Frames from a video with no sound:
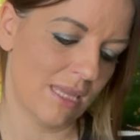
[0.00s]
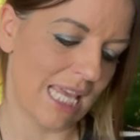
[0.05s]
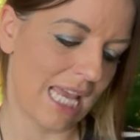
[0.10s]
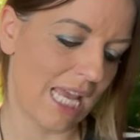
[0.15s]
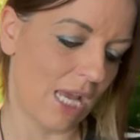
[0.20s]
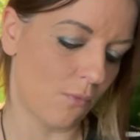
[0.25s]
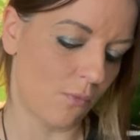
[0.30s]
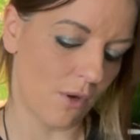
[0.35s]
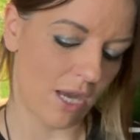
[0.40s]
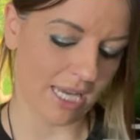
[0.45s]
They
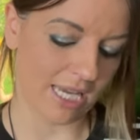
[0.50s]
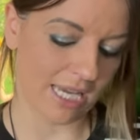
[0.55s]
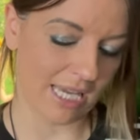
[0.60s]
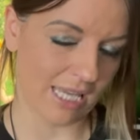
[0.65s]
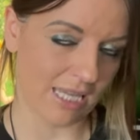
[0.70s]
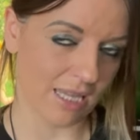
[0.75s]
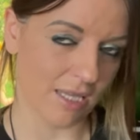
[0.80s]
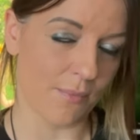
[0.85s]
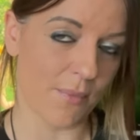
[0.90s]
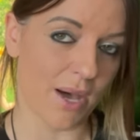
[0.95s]
are working
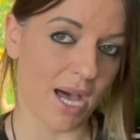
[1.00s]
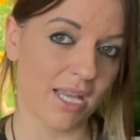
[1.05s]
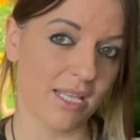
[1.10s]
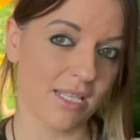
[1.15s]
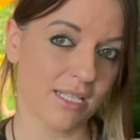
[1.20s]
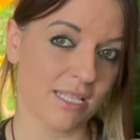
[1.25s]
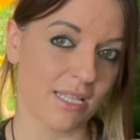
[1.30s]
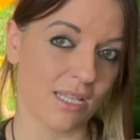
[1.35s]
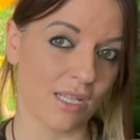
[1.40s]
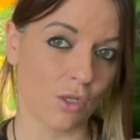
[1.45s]
in the mind,
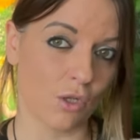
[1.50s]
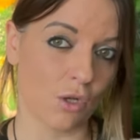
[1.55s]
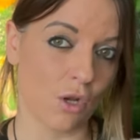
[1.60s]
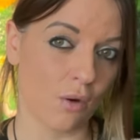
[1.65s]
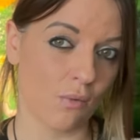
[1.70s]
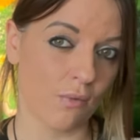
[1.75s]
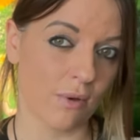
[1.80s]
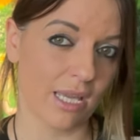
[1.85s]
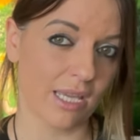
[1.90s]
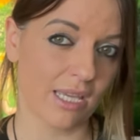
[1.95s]
so they're
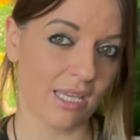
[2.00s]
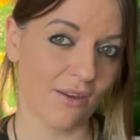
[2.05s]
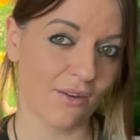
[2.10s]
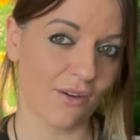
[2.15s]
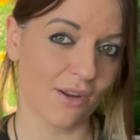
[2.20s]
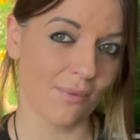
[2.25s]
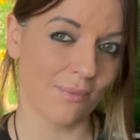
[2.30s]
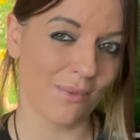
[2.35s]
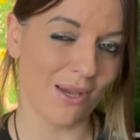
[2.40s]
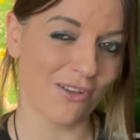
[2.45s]
not working
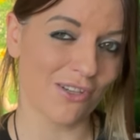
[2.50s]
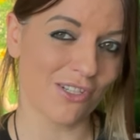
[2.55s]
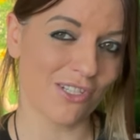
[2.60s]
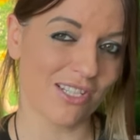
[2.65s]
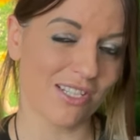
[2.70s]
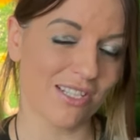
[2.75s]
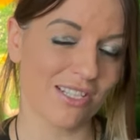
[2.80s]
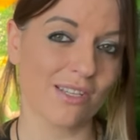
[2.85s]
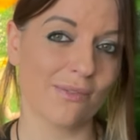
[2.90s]
on emotions.